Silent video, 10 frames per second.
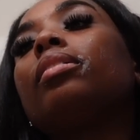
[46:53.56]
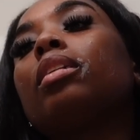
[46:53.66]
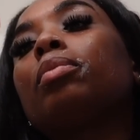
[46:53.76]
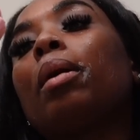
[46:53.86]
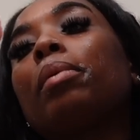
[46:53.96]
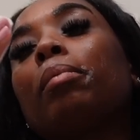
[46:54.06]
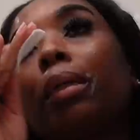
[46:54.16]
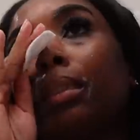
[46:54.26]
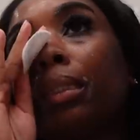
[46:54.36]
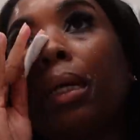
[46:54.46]
just prepping
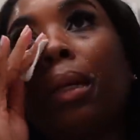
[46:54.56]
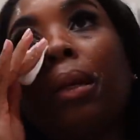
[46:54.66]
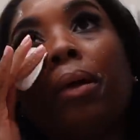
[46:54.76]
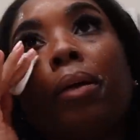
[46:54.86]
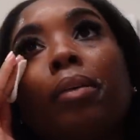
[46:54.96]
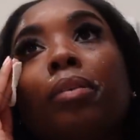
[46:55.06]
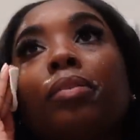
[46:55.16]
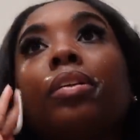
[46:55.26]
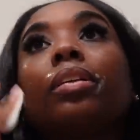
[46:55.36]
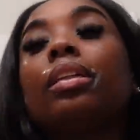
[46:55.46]
my skin
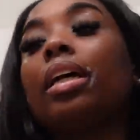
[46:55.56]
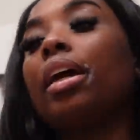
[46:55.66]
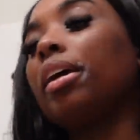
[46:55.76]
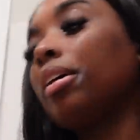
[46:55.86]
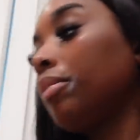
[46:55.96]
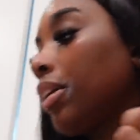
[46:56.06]
for the day. I'm